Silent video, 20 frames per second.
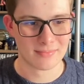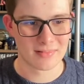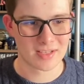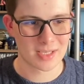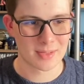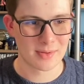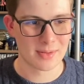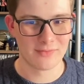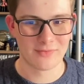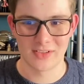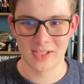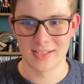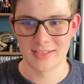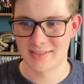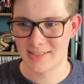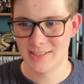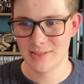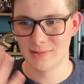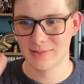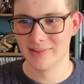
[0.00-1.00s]
Some of them for like
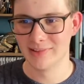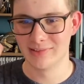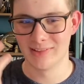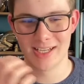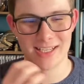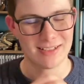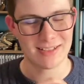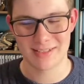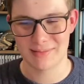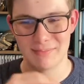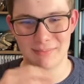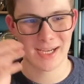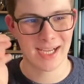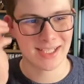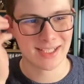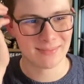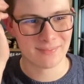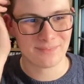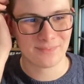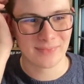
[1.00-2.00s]
200. It's
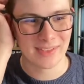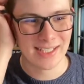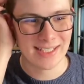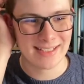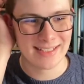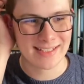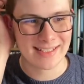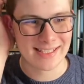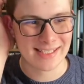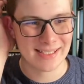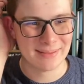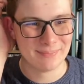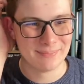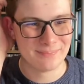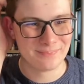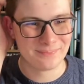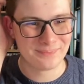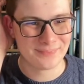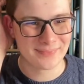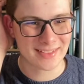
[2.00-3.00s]
mad. It's,
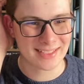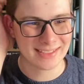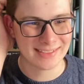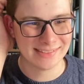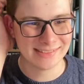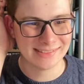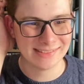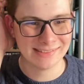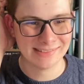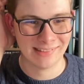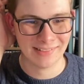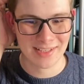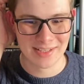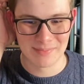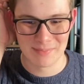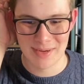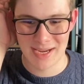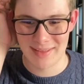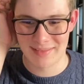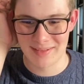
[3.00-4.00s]
um, oh, it
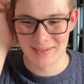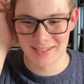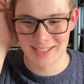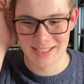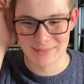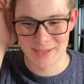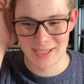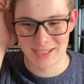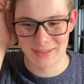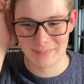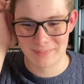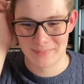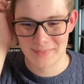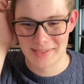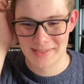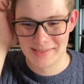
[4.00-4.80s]
isn't bad thinking about.